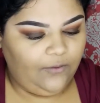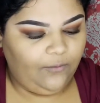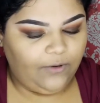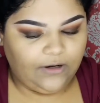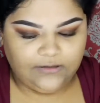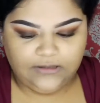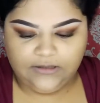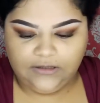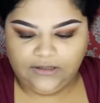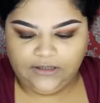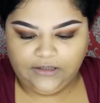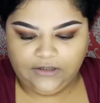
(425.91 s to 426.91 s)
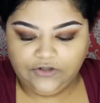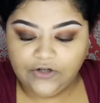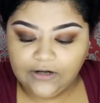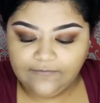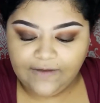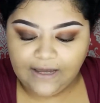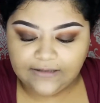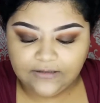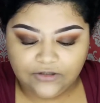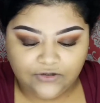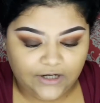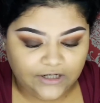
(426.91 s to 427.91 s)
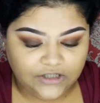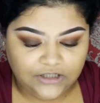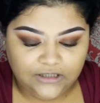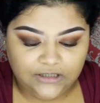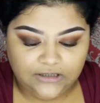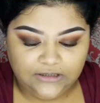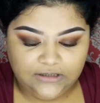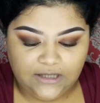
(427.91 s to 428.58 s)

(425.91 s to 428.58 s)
what else is on here, the drug facts, the directions,